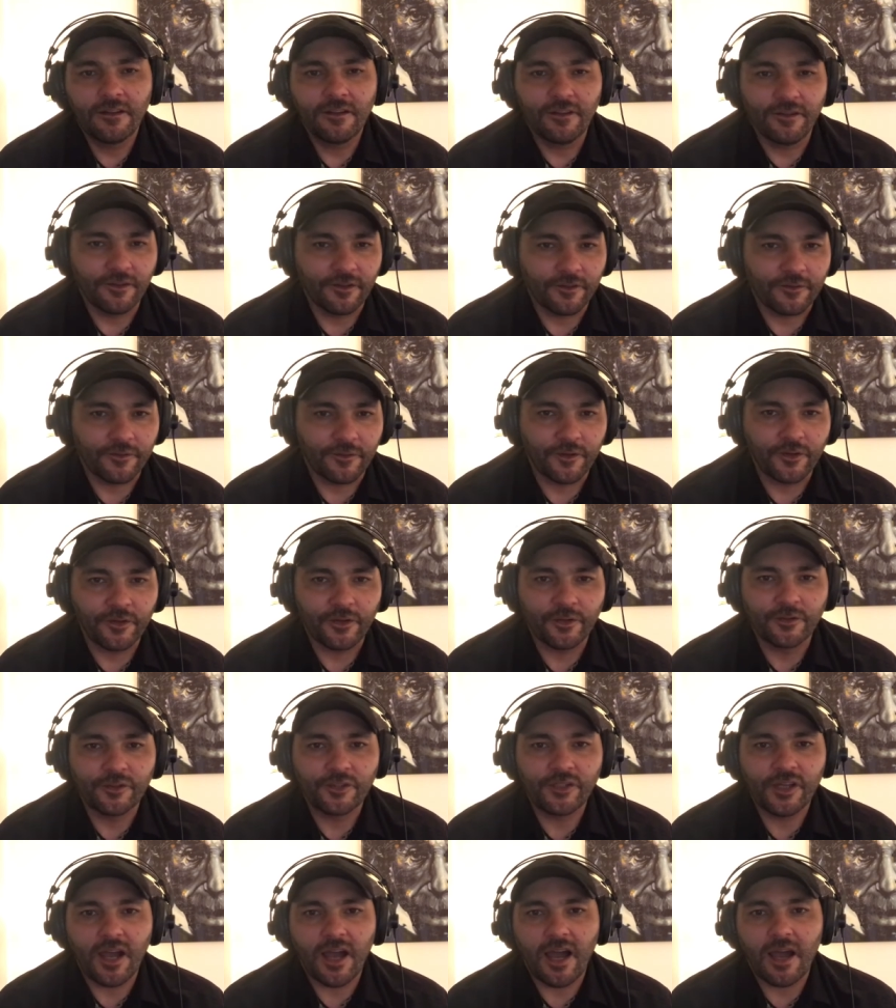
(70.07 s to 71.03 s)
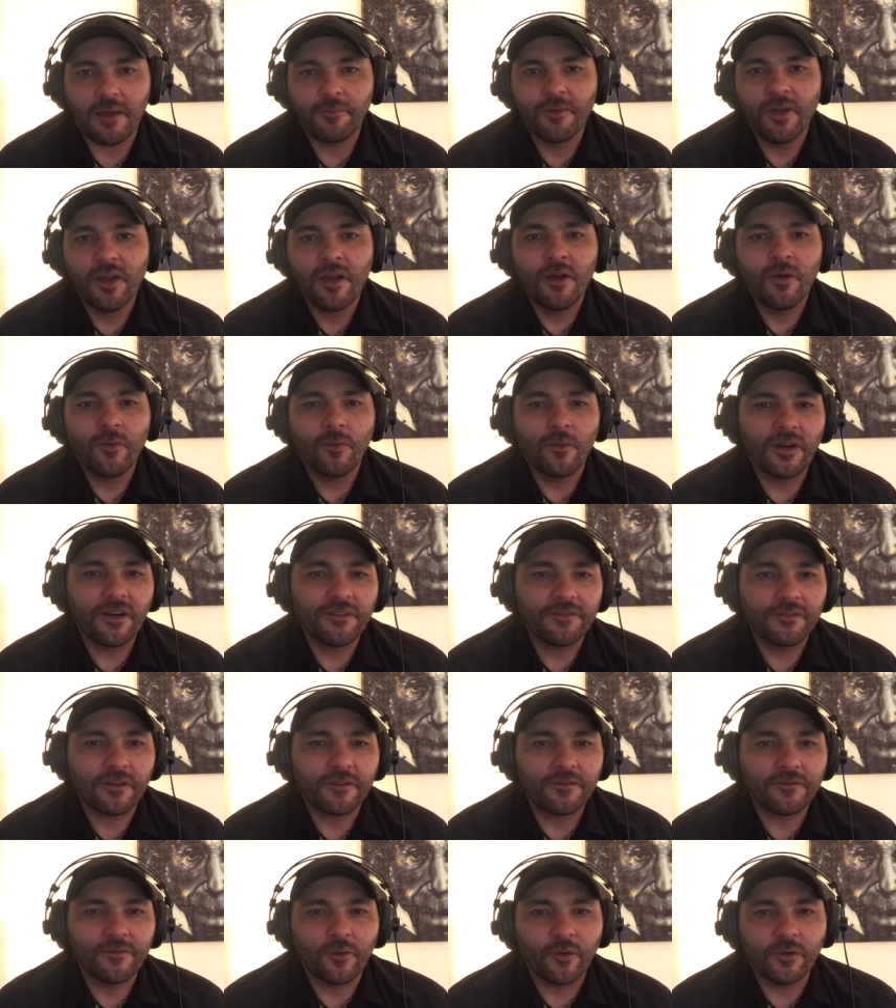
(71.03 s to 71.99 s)
You look for a new job. What if
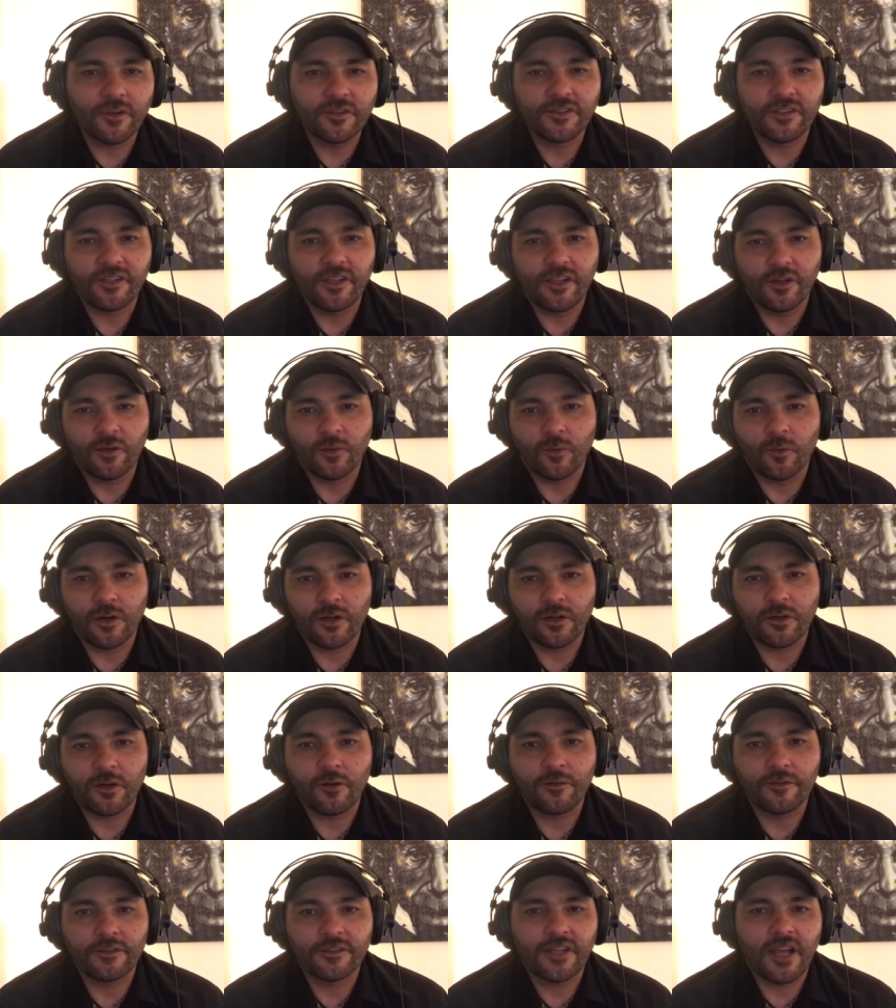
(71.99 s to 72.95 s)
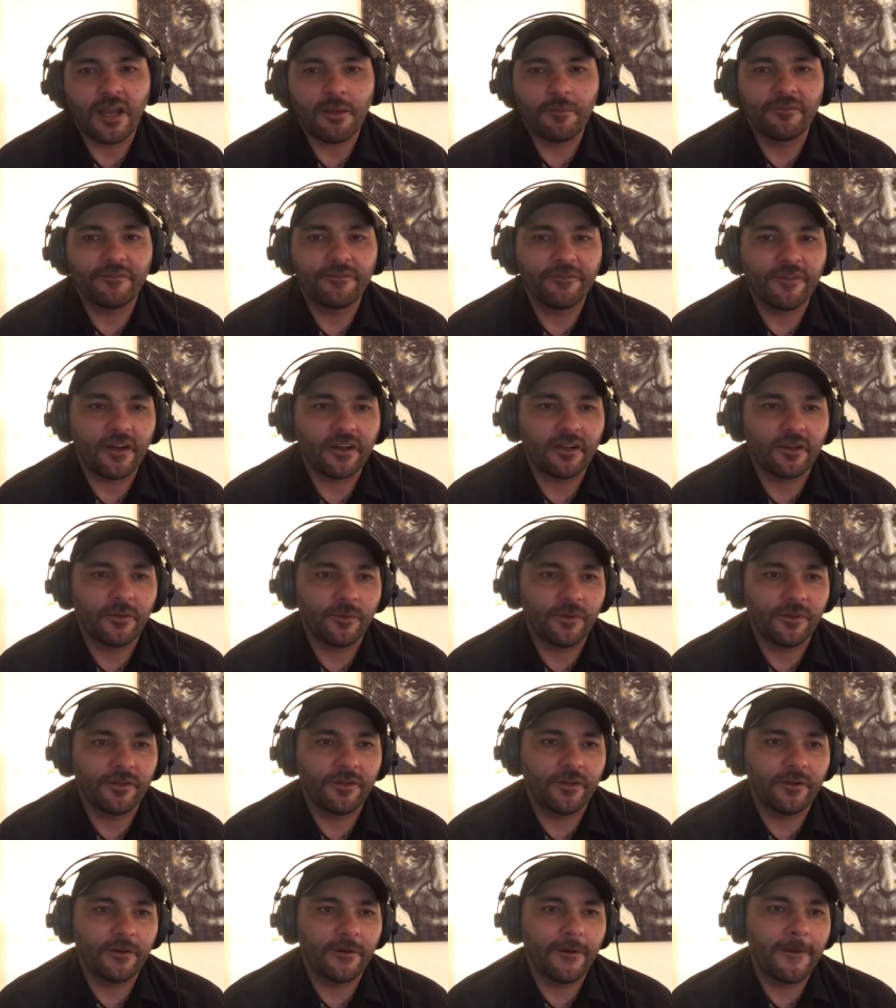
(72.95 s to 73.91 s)
they're forcing you to work overtime and fucking
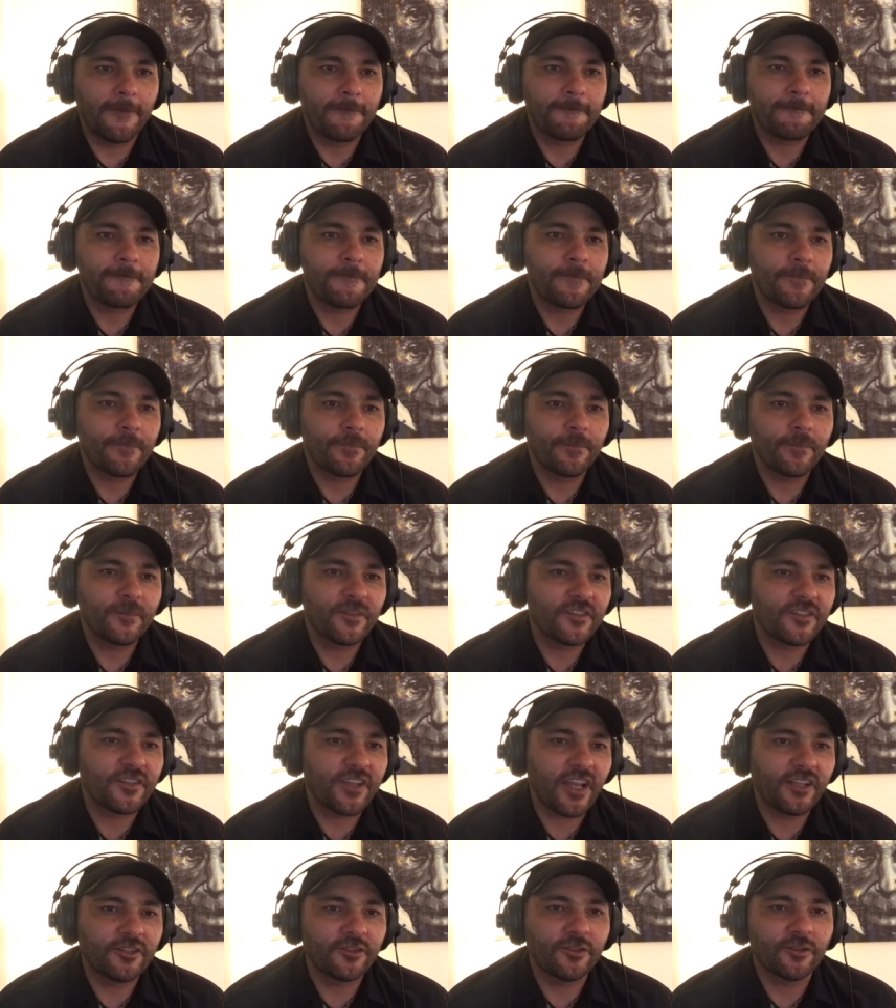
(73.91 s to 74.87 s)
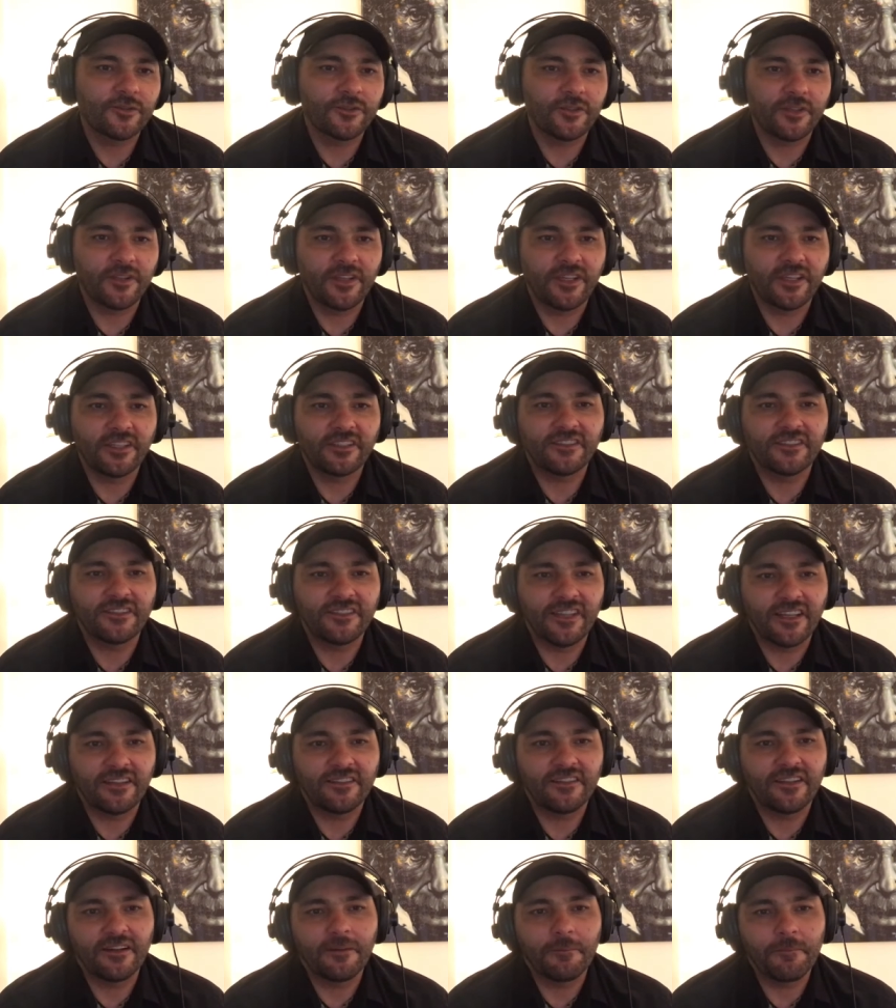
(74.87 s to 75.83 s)
with your schedule to the
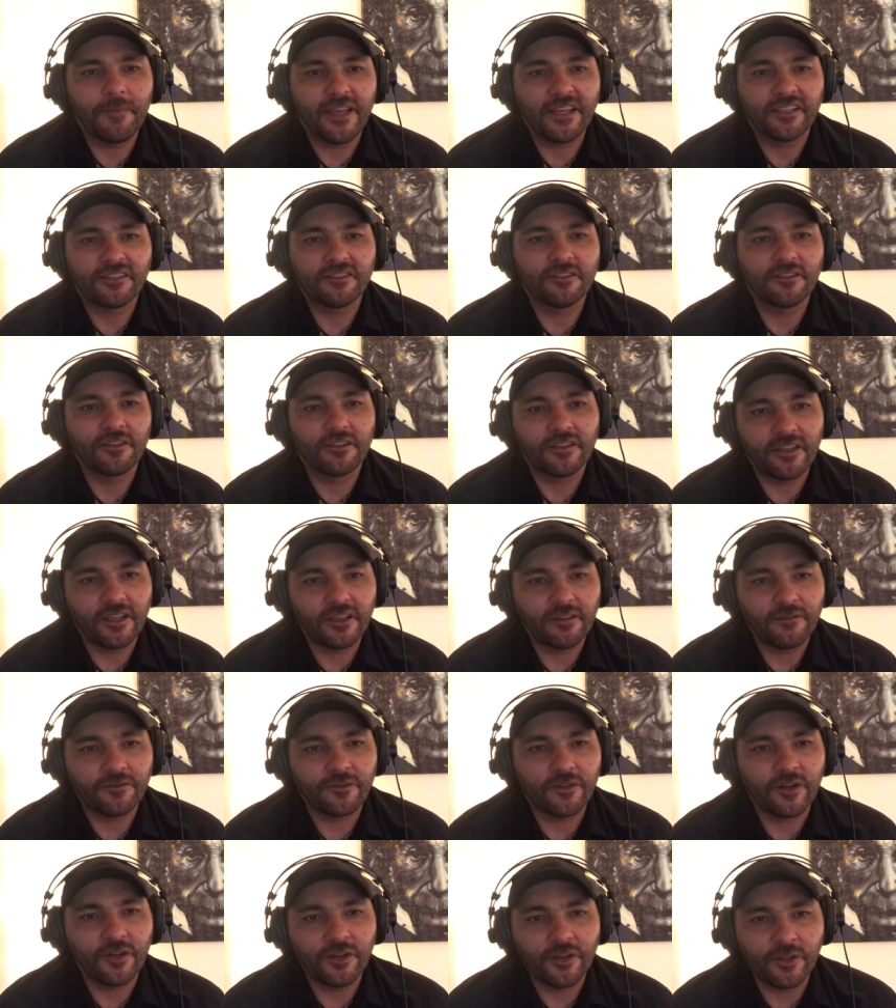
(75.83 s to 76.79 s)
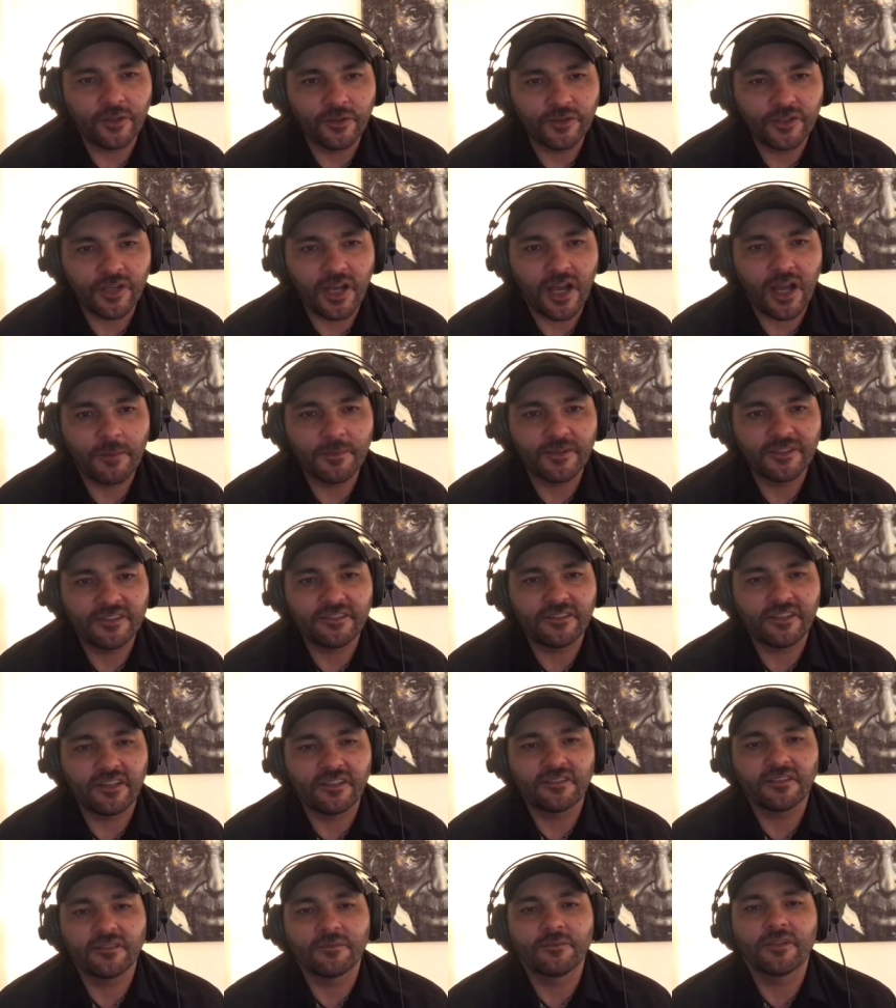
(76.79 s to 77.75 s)
extent that it makes looking for a new job
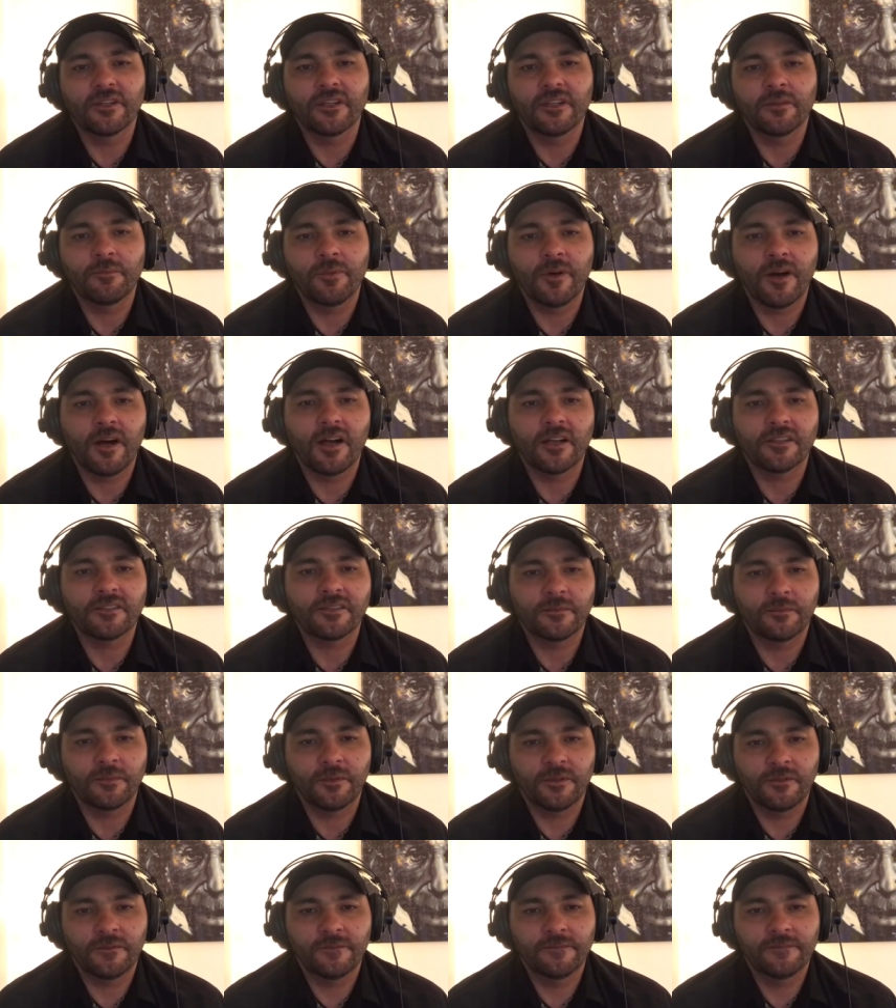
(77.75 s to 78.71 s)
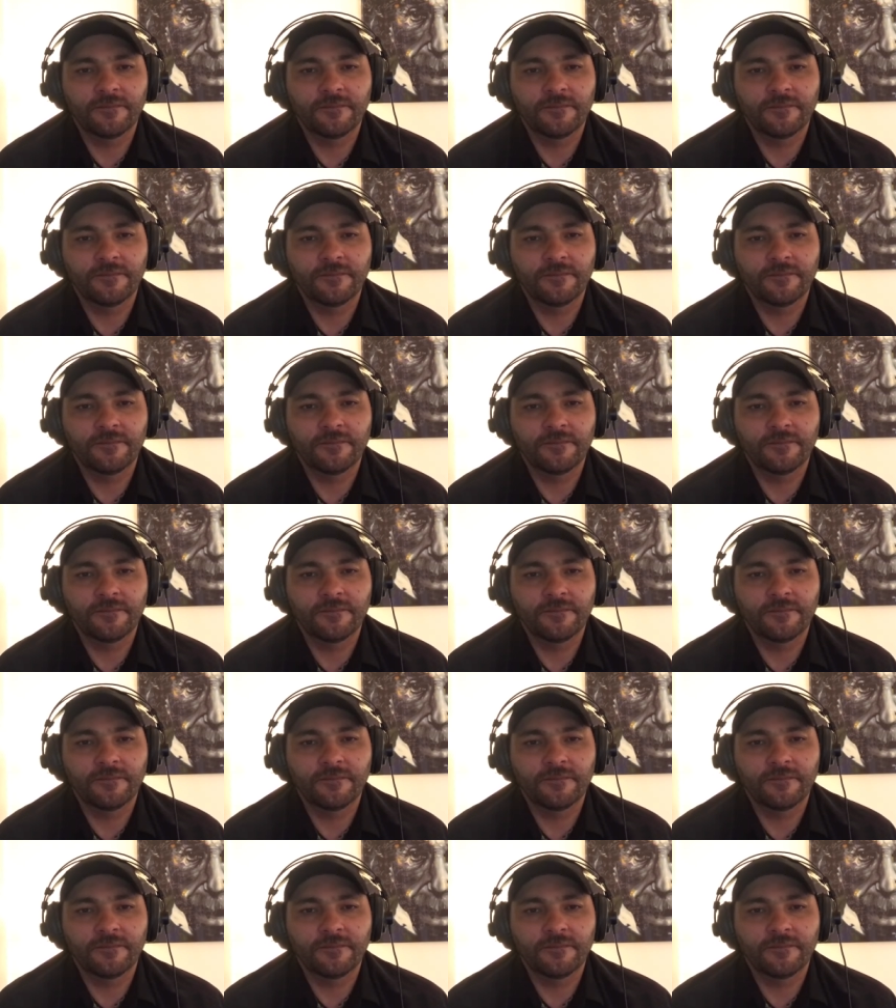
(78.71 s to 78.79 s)
ostensibly impossible?